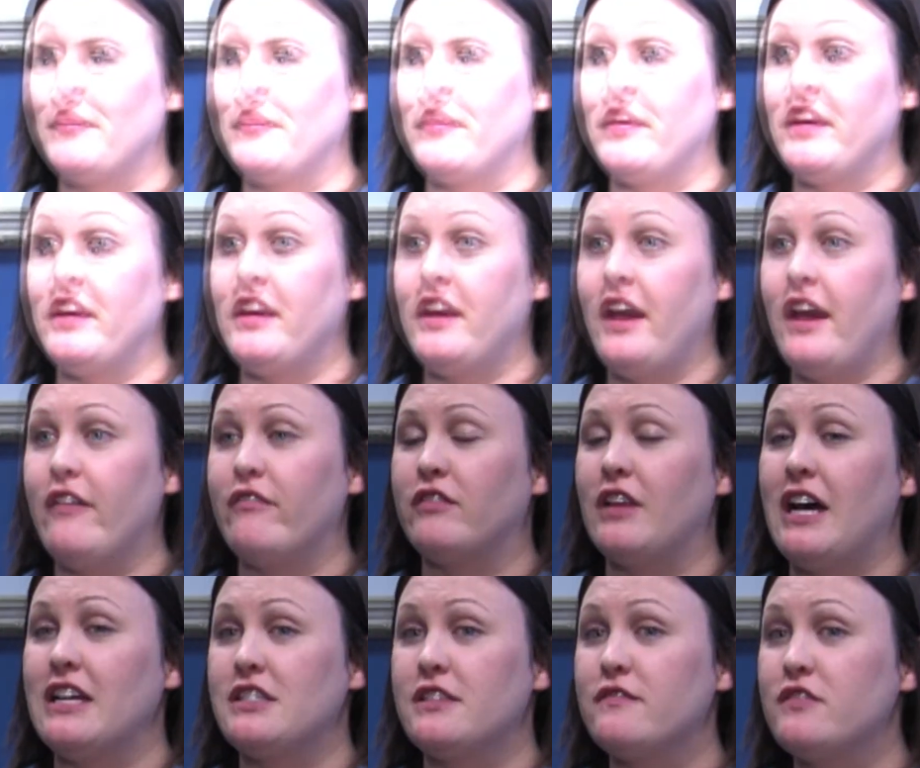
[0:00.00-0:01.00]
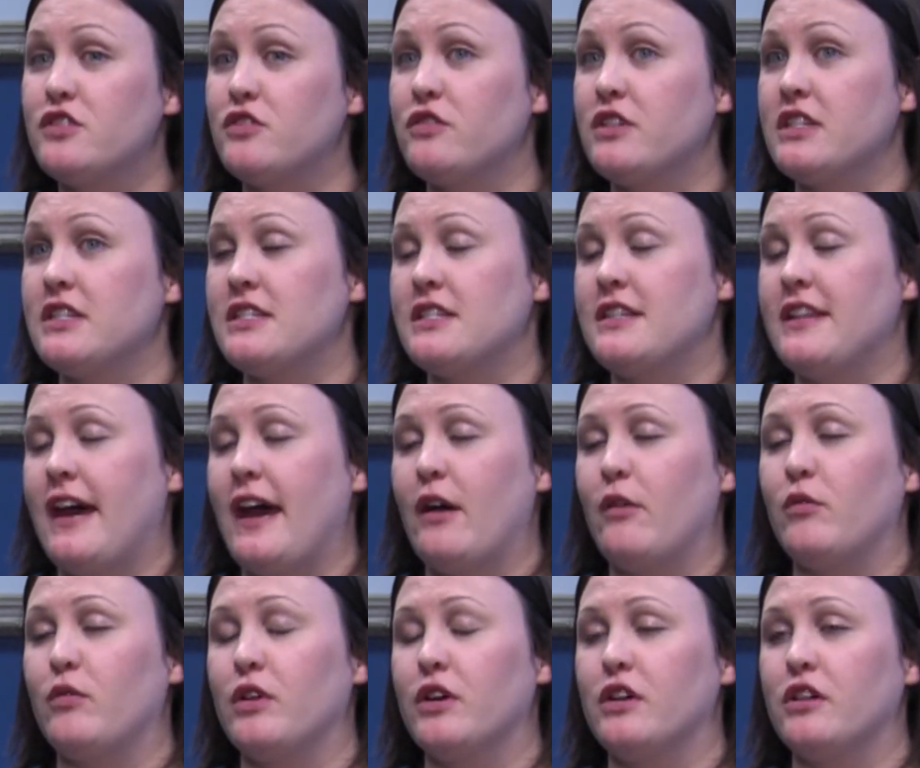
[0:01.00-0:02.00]
We have lots of students
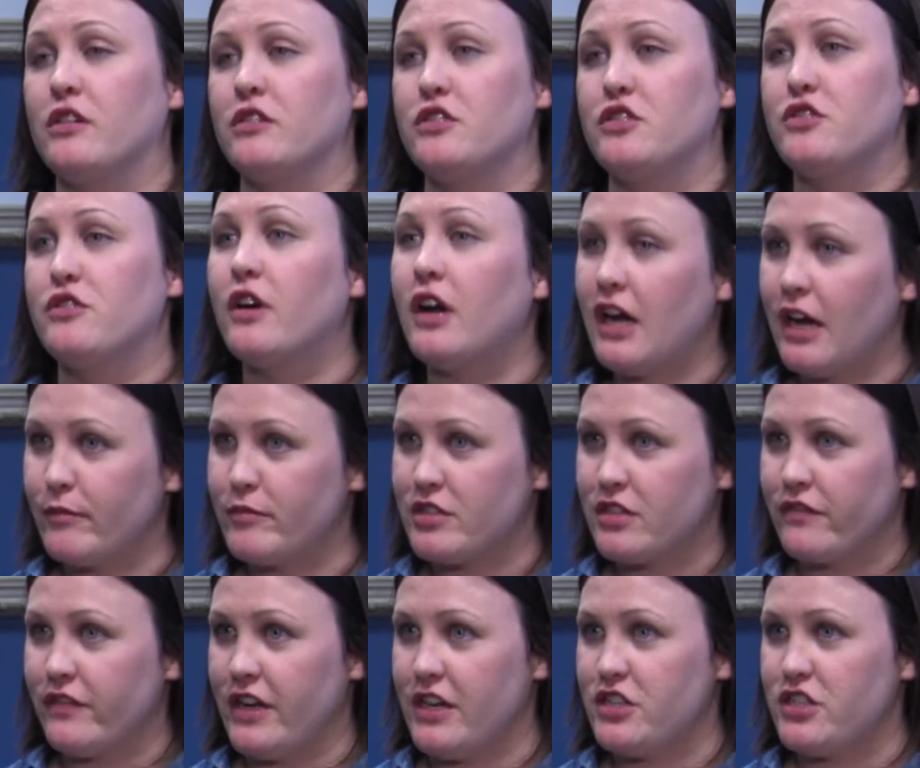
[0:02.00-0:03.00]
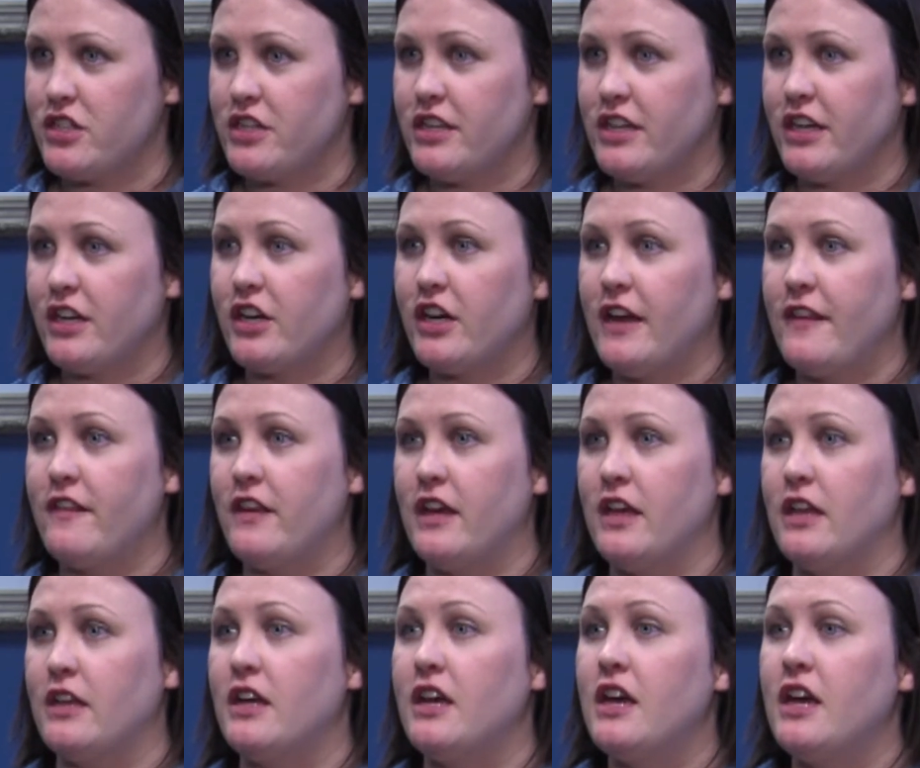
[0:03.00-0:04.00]
that will do observation here, and
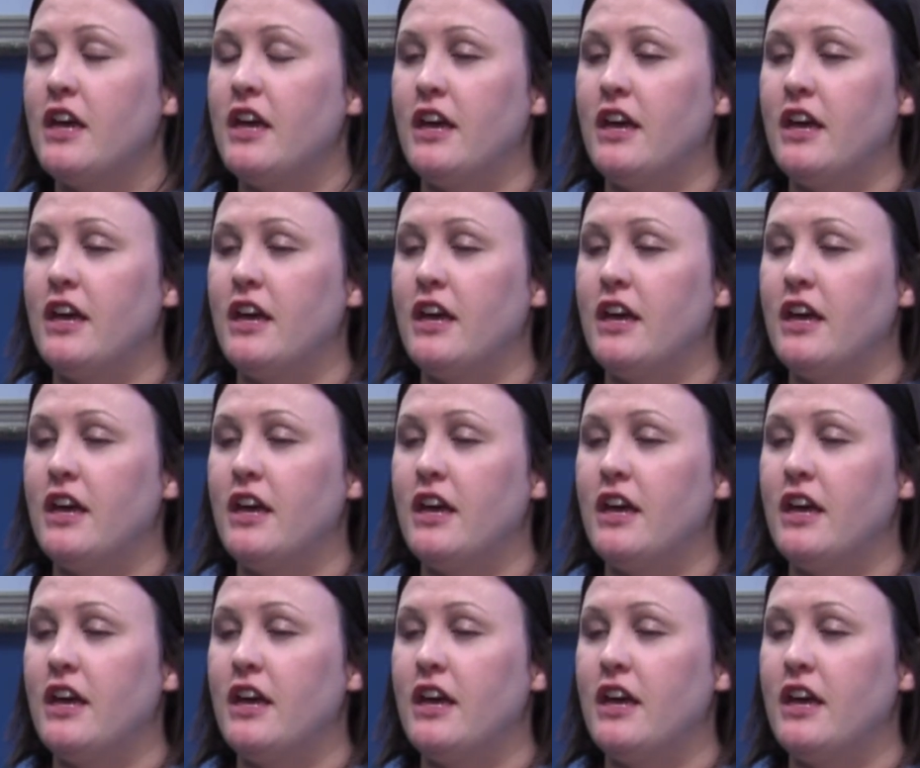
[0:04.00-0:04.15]
then